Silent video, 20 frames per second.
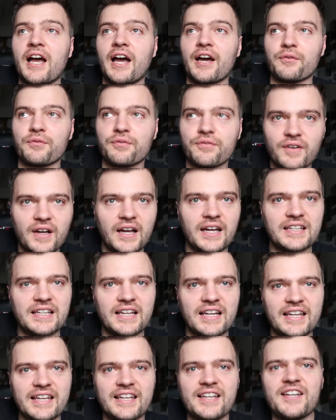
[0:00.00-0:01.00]
and
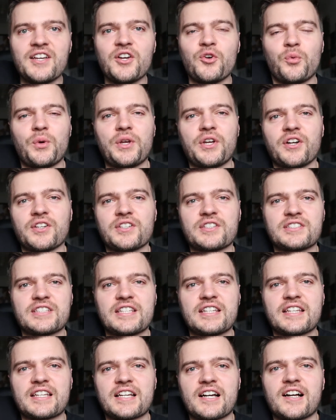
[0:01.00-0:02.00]
finally we got to
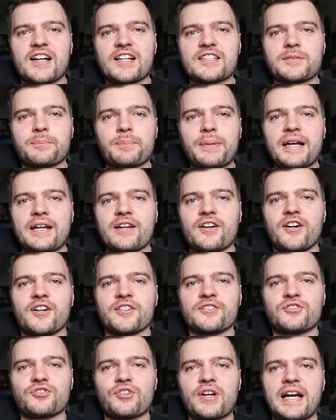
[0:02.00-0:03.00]
see the cars back
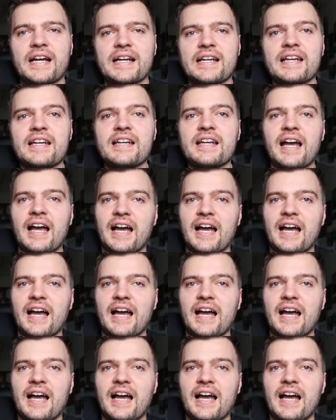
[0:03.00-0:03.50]
on track